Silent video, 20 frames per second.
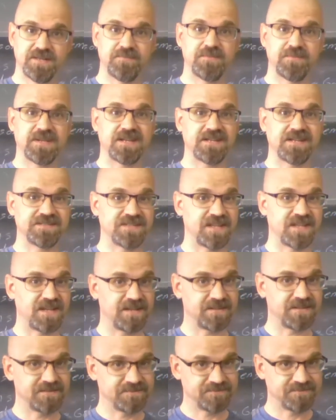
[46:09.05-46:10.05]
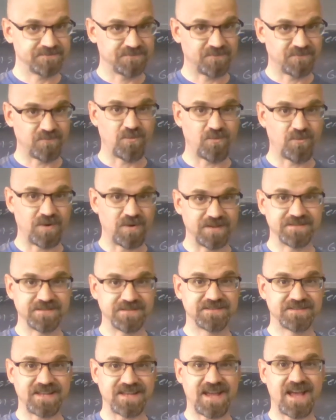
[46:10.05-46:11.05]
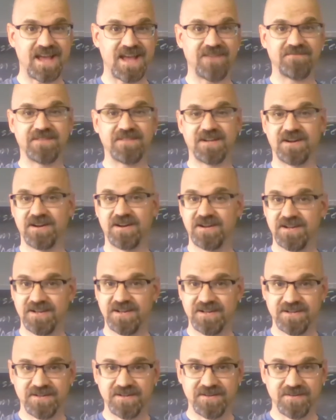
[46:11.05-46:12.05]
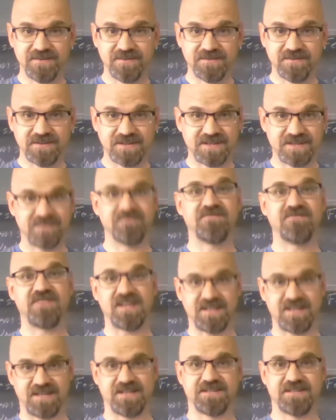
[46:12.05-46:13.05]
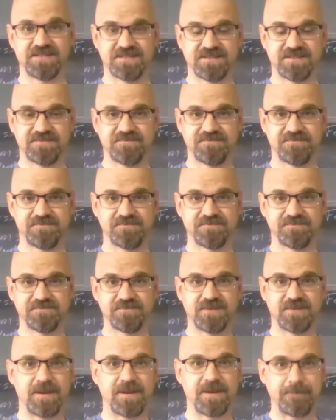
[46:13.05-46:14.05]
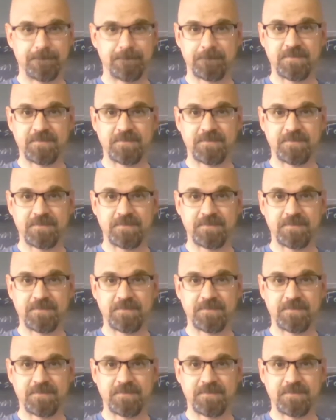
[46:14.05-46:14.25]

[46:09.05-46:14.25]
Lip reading: because they want to have their convenience. Right?